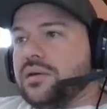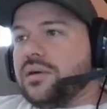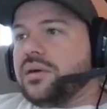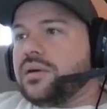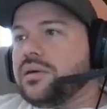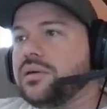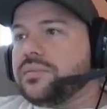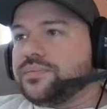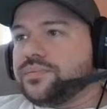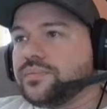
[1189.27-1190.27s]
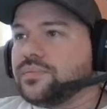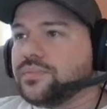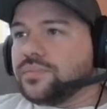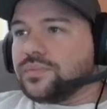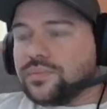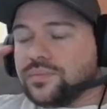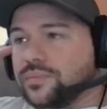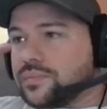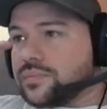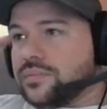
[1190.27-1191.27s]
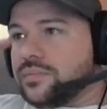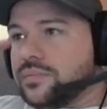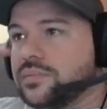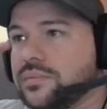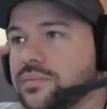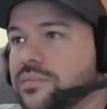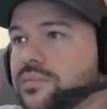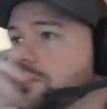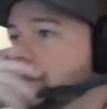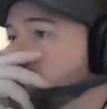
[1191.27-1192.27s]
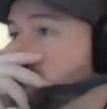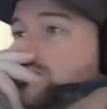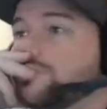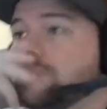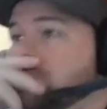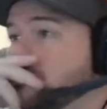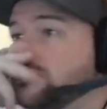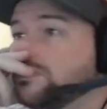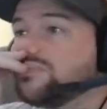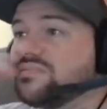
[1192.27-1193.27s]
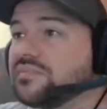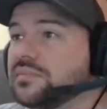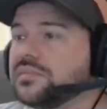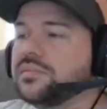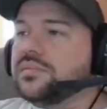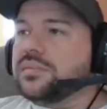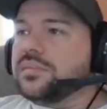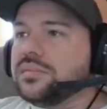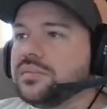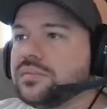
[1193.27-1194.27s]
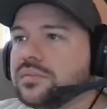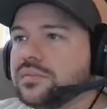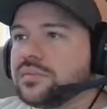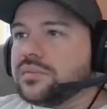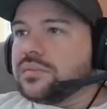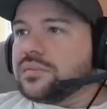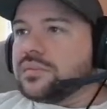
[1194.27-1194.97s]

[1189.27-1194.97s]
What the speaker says: Back under center. Ball's at our 30. We're in the pistol formation. 3 up top, 1 down low.